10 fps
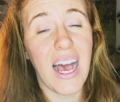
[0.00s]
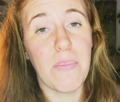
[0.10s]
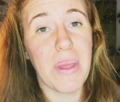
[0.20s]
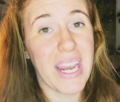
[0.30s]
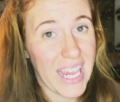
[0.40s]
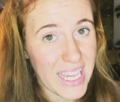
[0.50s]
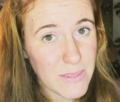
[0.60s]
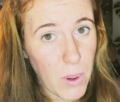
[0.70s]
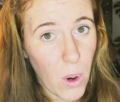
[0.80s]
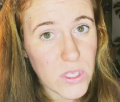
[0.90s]

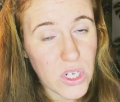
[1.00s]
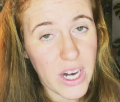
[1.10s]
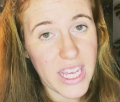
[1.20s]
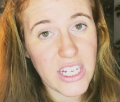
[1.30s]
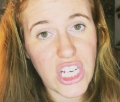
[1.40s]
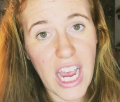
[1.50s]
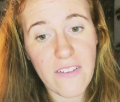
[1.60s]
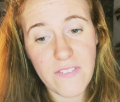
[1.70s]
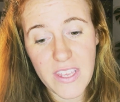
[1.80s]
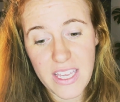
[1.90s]
his post on it,
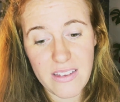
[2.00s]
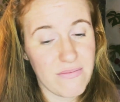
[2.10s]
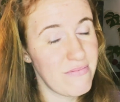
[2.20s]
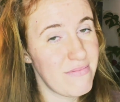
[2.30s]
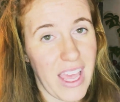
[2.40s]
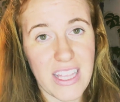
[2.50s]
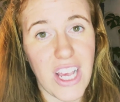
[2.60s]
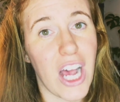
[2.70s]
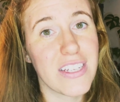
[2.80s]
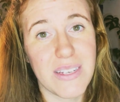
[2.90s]
Jeff. It's
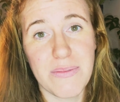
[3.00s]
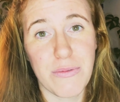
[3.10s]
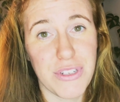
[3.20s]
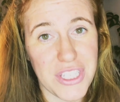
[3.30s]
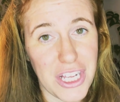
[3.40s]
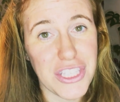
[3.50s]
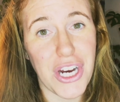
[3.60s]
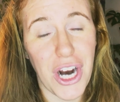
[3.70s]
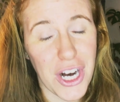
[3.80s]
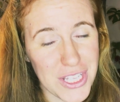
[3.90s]
awesome. The results
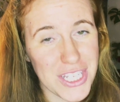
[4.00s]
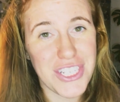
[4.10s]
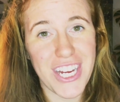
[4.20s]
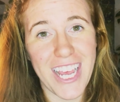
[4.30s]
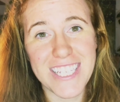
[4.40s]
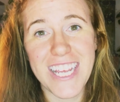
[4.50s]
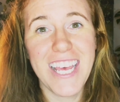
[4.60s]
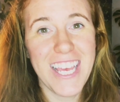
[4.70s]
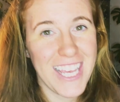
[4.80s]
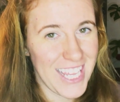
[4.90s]
are legit.
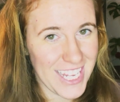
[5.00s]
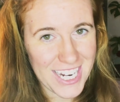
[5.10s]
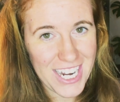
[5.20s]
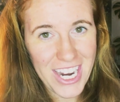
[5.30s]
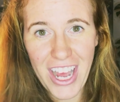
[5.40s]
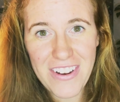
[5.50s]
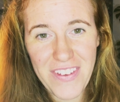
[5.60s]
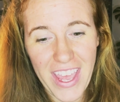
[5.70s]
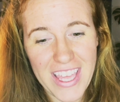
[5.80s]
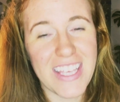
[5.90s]
He did not
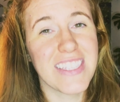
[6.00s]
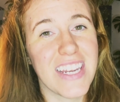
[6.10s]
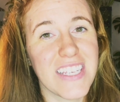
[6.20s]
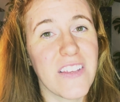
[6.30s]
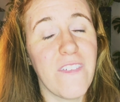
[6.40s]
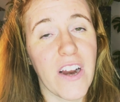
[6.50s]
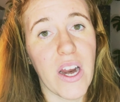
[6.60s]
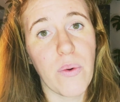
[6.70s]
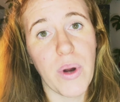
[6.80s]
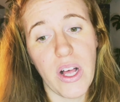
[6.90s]
fake this. It is
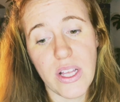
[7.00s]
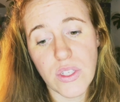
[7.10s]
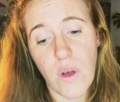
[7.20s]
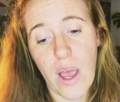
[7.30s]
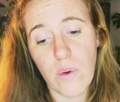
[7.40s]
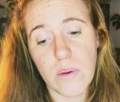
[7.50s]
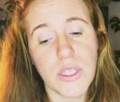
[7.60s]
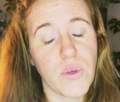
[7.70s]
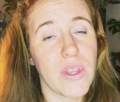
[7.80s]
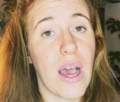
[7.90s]
very real, and so I will be
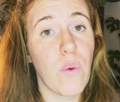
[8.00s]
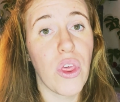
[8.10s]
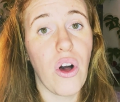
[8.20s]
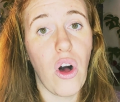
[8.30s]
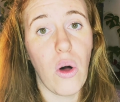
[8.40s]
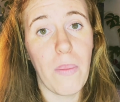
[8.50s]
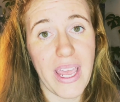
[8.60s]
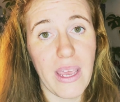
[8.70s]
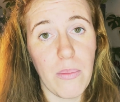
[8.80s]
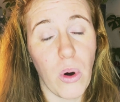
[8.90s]
doing that with all
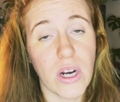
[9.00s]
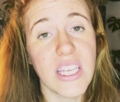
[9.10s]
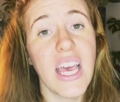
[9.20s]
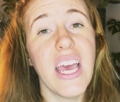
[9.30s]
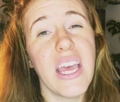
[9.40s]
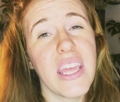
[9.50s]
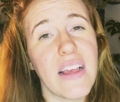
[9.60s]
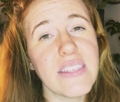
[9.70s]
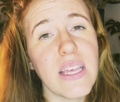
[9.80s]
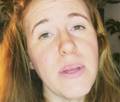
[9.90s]
my imports. You
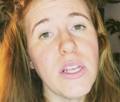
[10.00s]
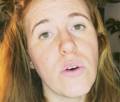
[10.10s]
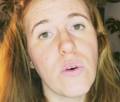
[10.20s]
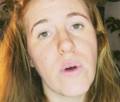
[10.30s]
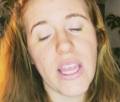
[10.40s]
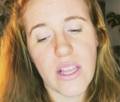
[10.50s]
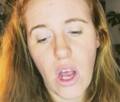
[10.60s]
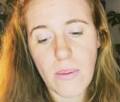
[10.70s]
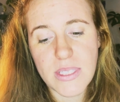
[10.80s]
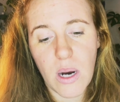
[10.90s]
have to let me know in the
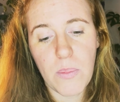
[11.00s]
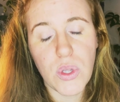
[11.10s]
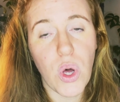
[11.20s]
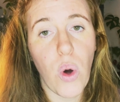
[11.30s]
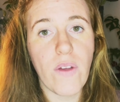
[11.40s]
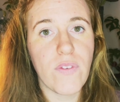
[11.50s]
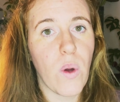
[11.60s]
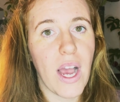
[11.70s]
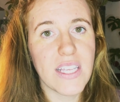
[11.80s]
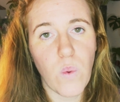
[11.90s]
comments down below if you
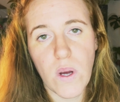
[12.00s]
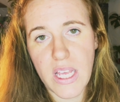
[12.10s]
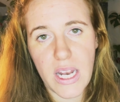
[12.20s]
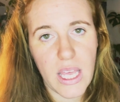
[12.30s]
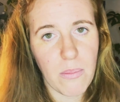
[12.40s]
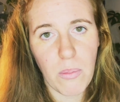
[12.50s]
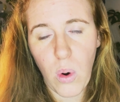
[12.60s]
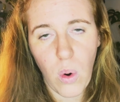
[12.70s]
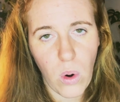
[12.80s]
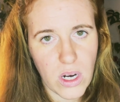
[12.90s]
guys want an
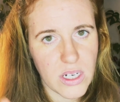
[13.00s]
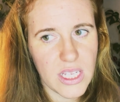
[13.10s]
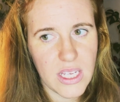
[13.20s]
import